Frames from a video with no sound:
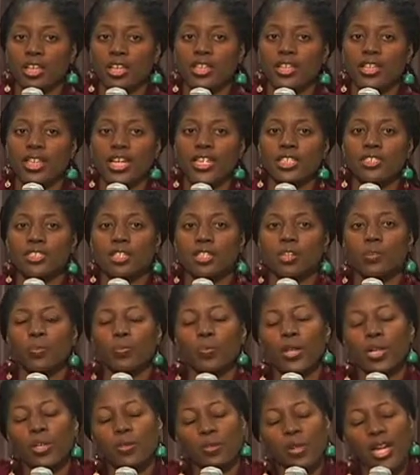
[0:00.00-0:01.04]
that told,
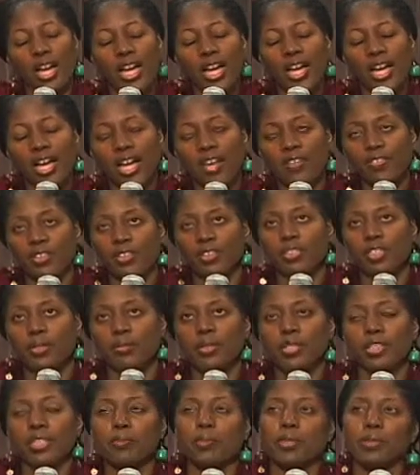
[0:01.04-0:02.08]
well, I have to, let
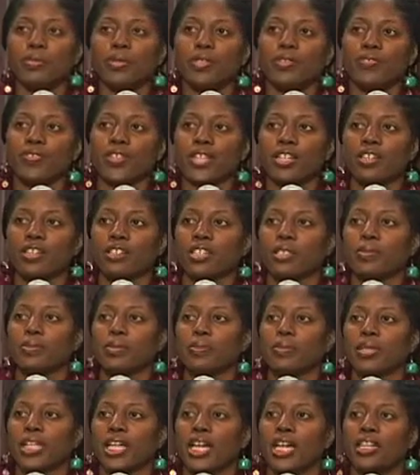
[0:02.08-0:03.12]
me be fair and let me
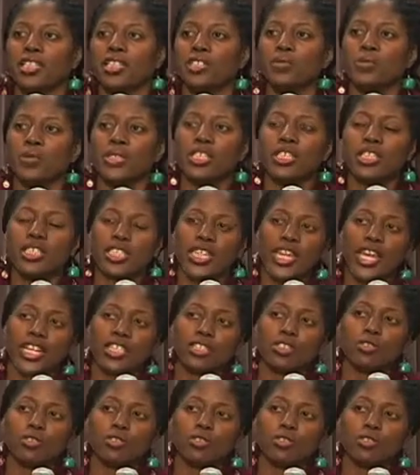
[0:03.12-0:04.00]
be honest. We didn't catch